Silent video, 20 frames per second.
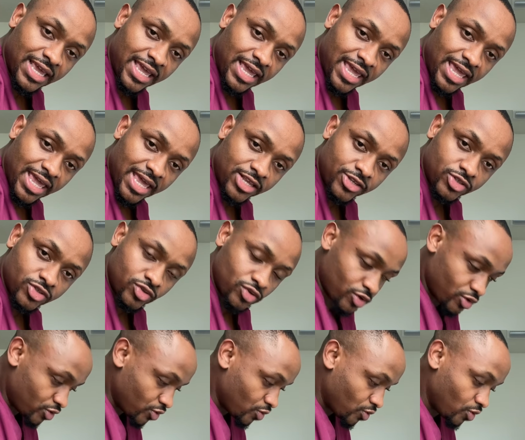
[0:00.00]

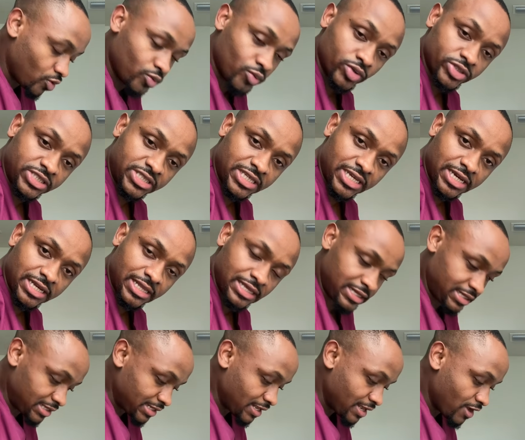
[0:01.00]
external
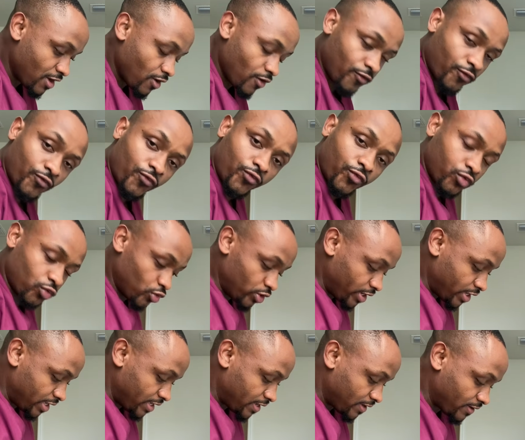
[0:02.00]
rotated,
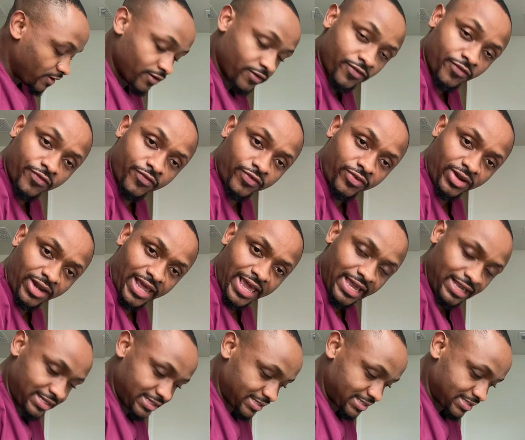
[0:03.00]
fully
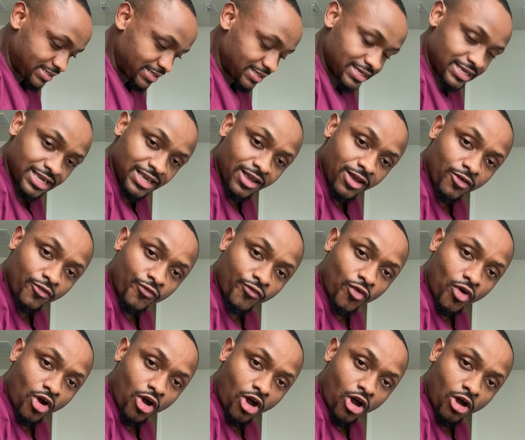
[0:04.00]
flexed,
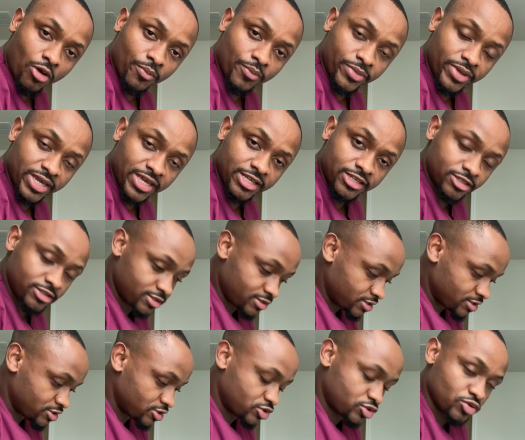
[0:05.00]
forearm in
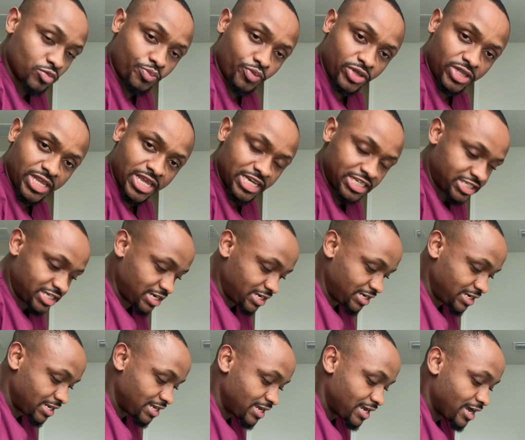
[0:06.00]

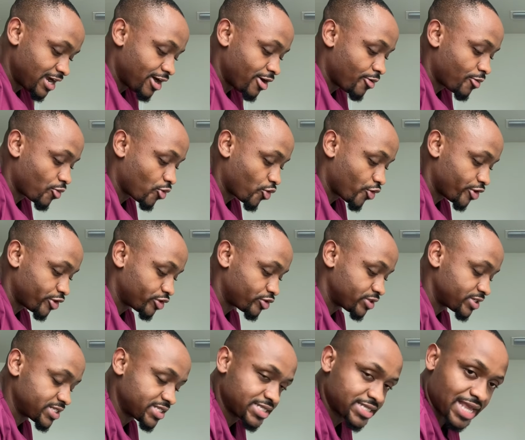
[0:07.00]
supination. I'm going
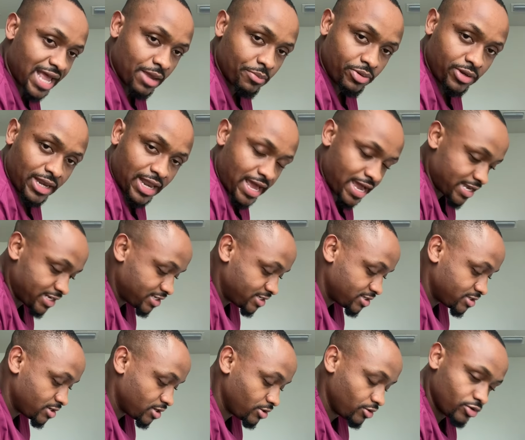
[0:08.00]
to stabilize
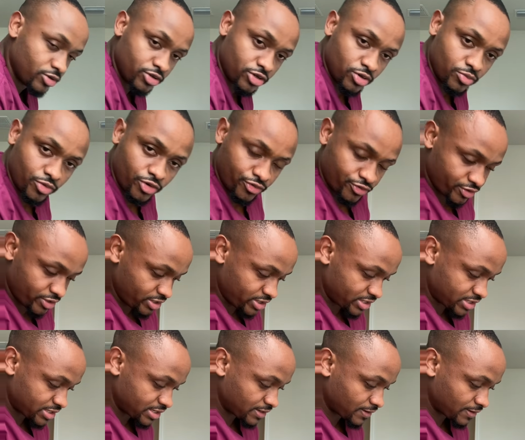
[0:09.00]
the humerus.